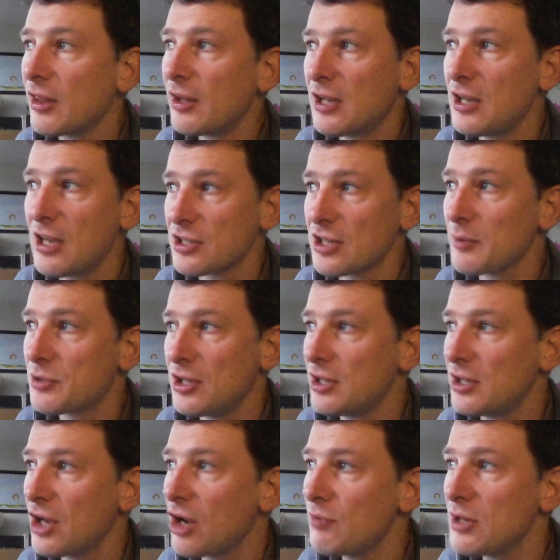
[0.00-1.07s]
He has
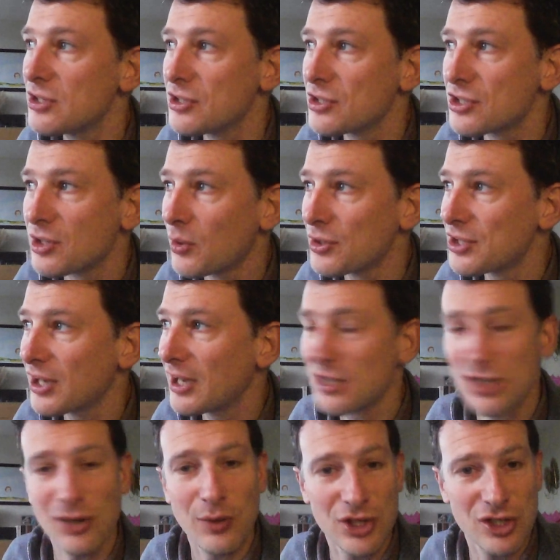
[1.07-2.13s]
absolutely no reason to want to get
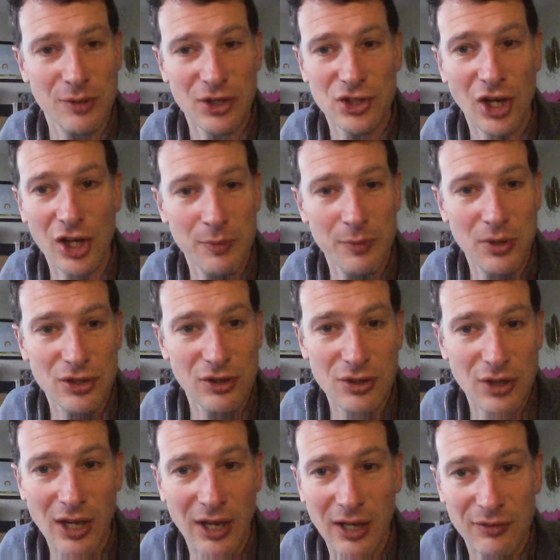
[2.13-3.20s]
into questions about child abuse in the
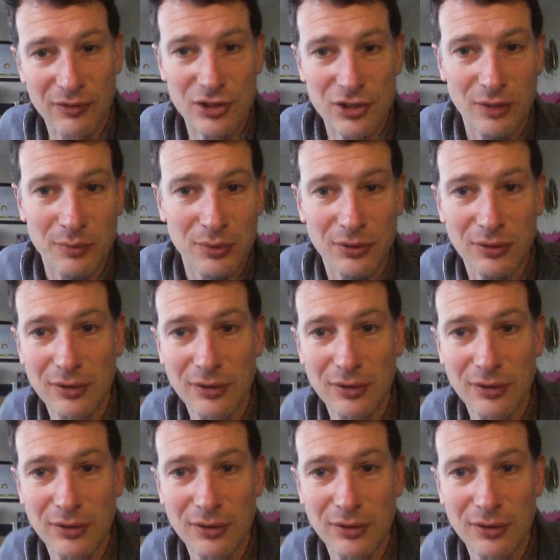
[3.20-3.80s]
UK, for example.